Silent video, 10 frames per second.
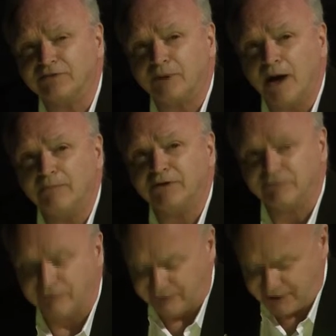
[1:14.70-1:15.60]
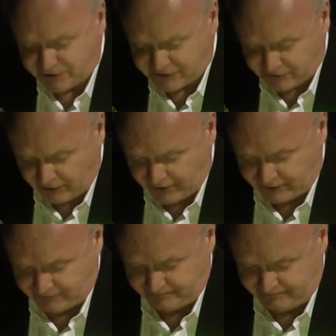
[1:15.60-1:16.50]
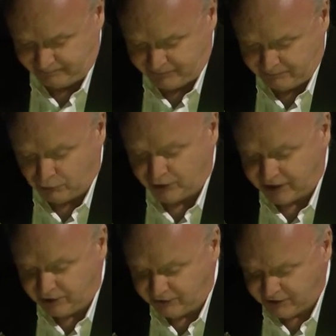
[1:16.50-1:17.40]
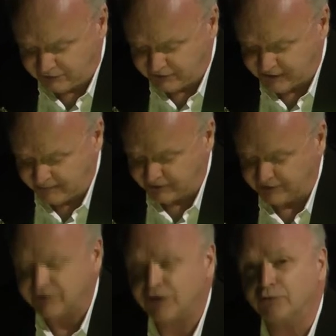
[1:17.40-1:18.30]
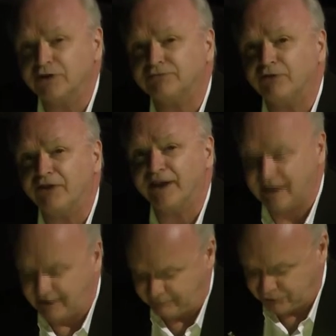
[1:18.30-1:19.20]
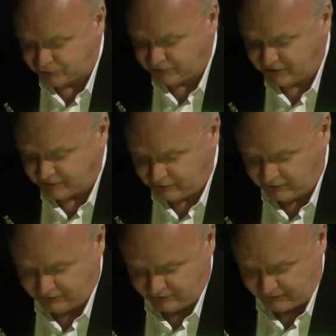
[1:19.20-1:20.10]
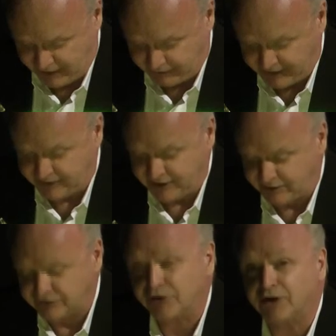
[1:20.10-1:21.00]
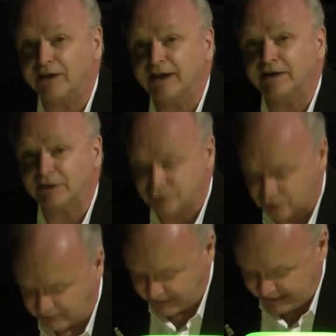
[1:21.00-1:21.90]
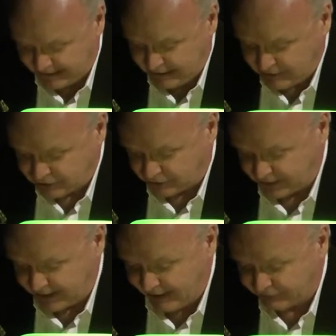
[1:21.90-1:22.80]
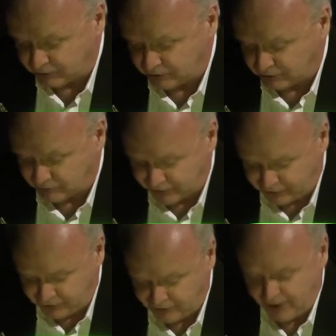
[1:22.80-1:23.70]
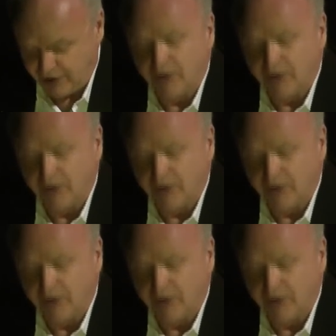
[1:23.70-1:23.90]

this promise of a fresh start bore a curious resemblance to the wishful thinking of Stunde Null rhetoric that had circulated in Germany shortly after World War II,